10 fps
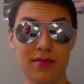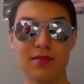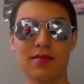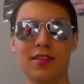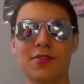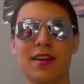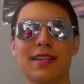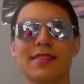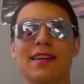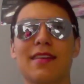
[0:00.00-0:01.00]
They're trying to
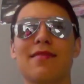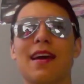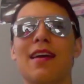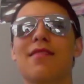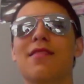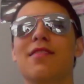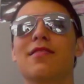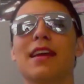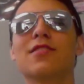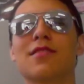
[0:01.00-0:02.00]
say that they're a
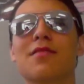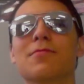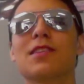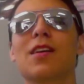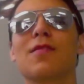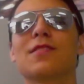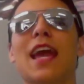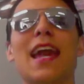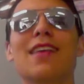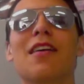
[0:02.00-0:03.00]
danger to themselves
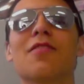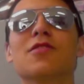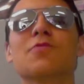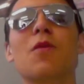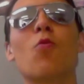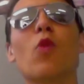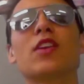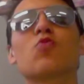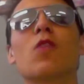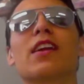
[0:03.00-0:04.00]
and others, but
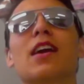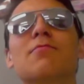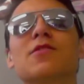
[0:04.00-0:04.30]
which one comes